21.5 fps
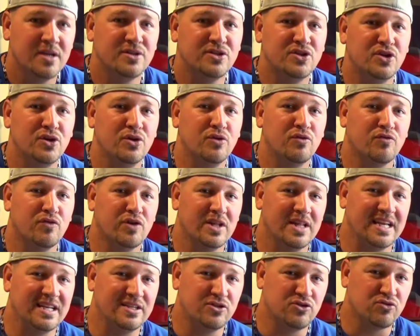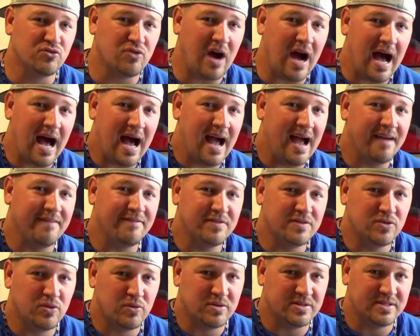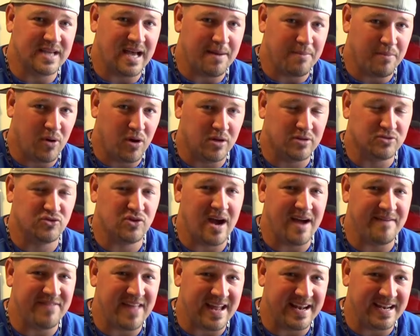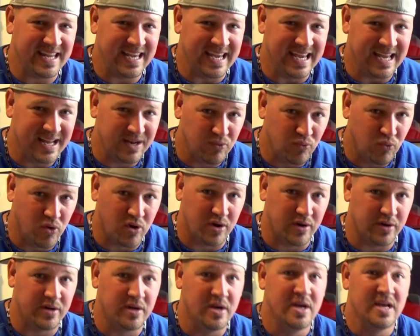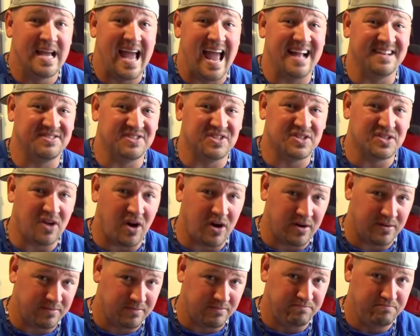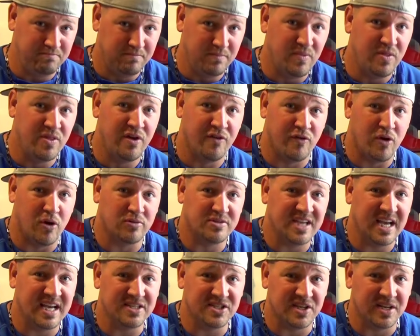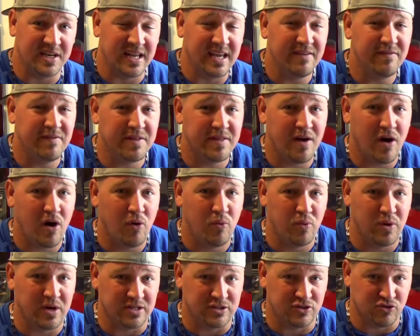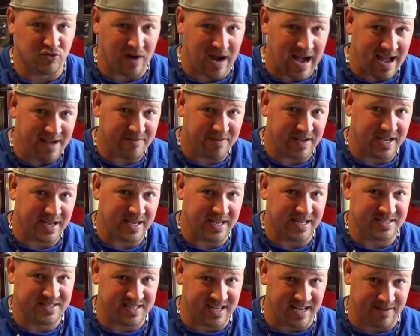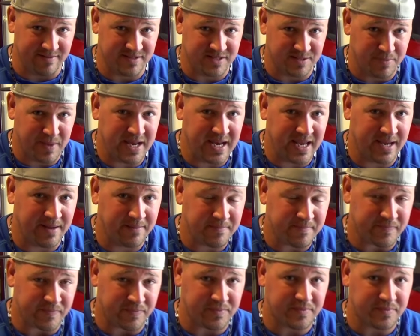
to really drive towards that ball, drive that knee inward and start the rotation. Even though we're driving instead of spinning,